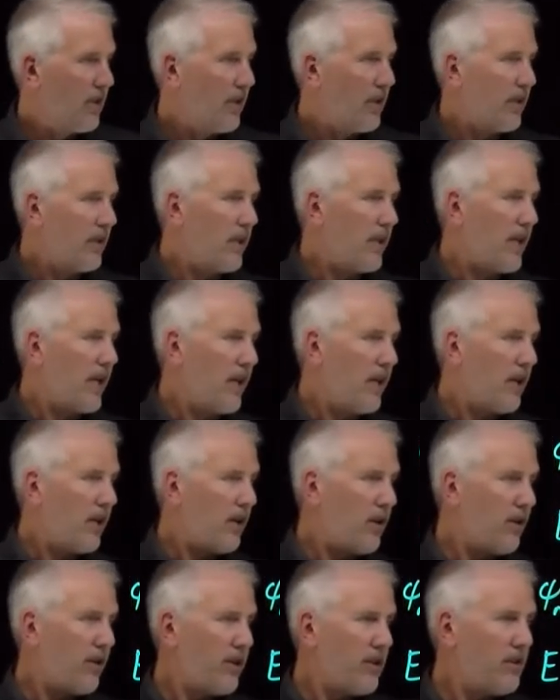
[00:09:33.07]

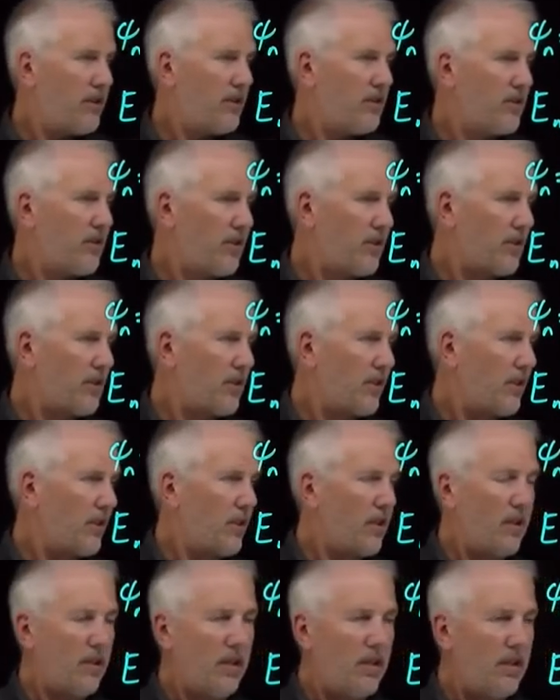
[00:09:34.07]
Now this is just,
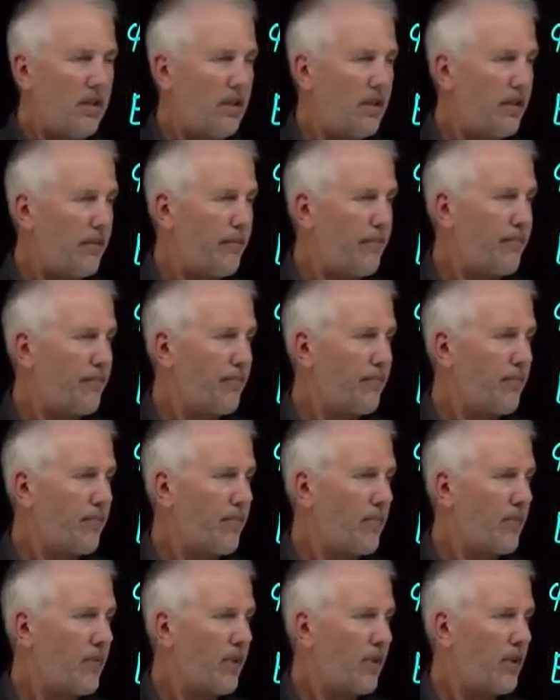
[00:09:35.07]
um,
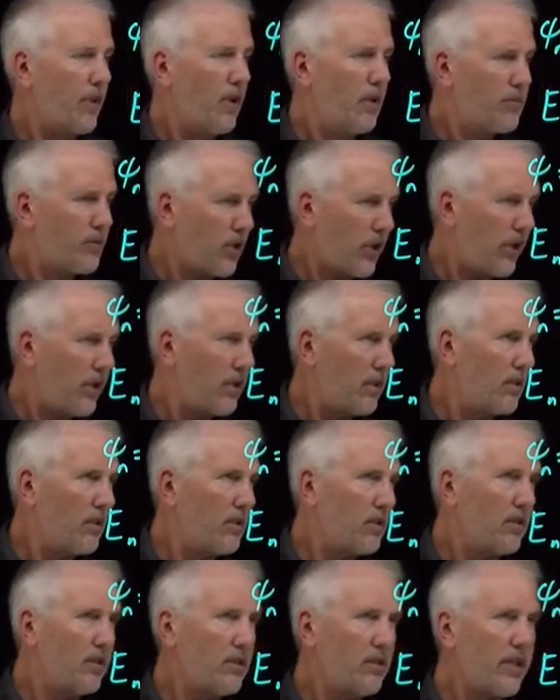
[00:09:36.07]
I'm sorry,
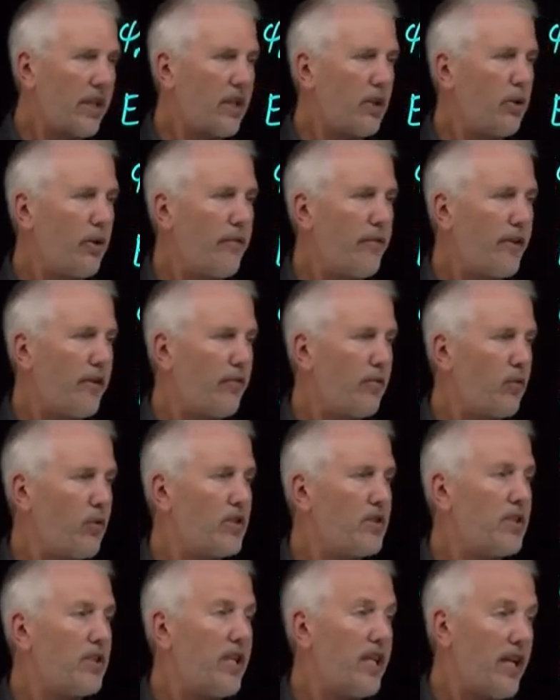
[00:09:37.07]
second derivative
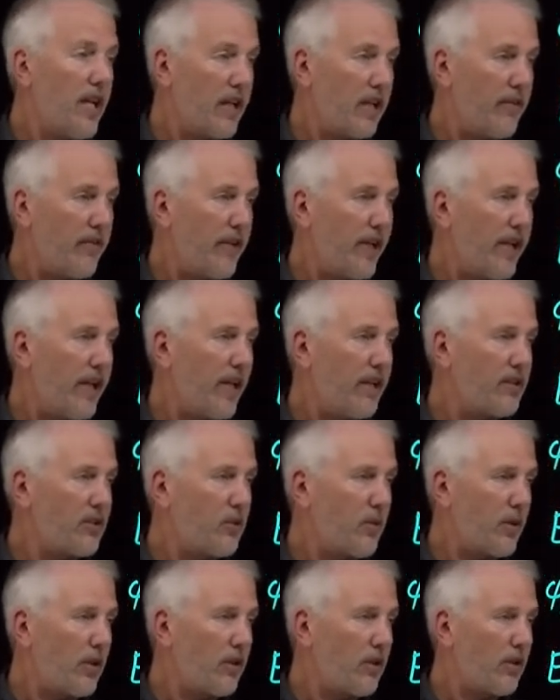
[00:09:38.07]
was negative a n
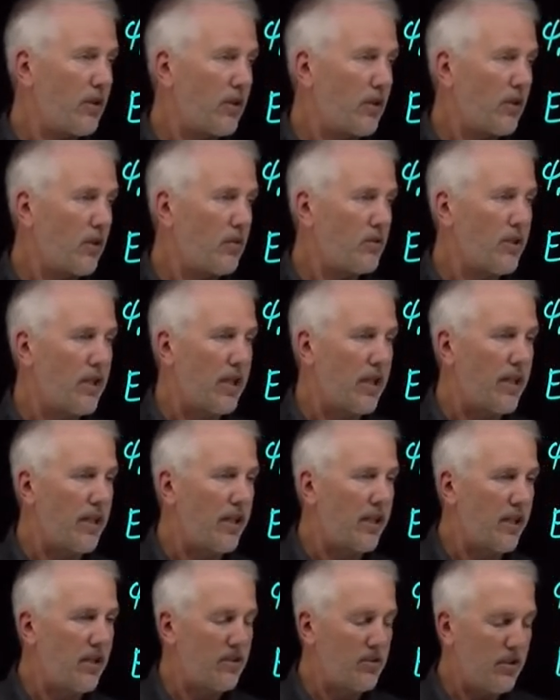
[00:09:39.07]
squared cosine n
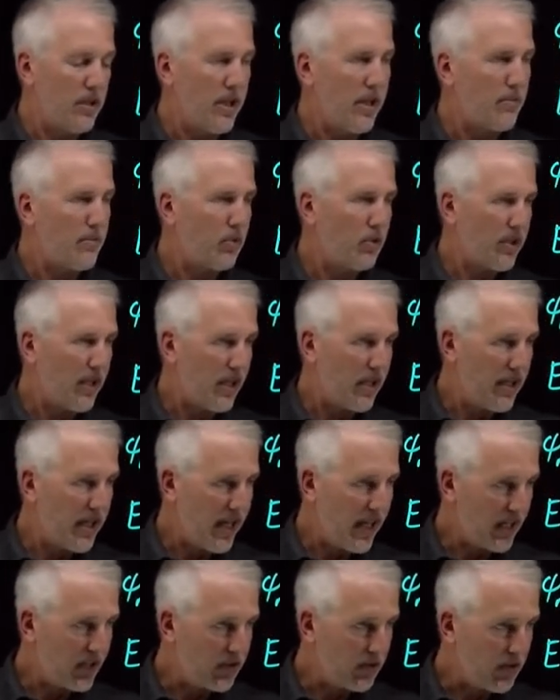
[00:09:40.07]
theta. So that pulled out an
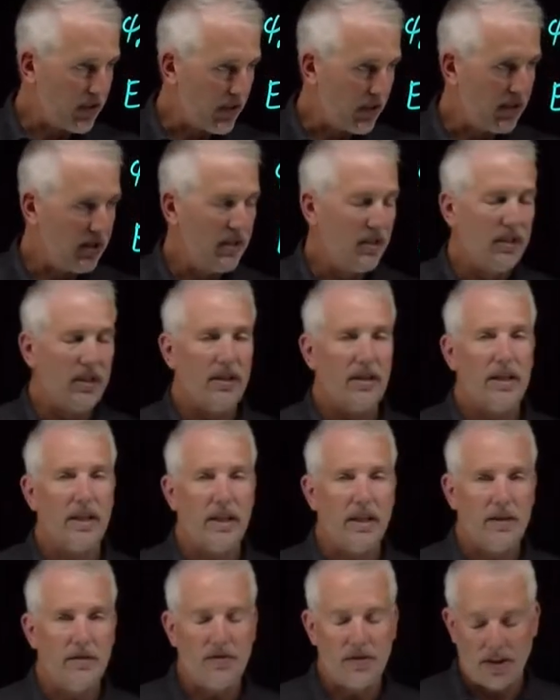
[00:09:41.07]
extra
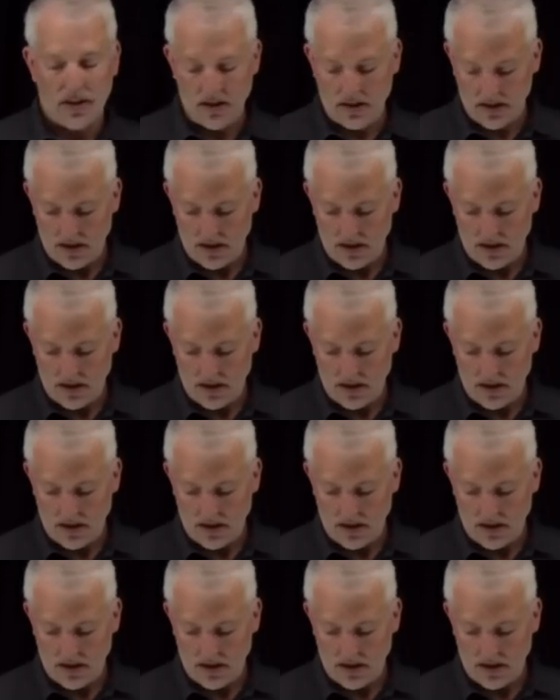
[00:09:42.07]
negative sign.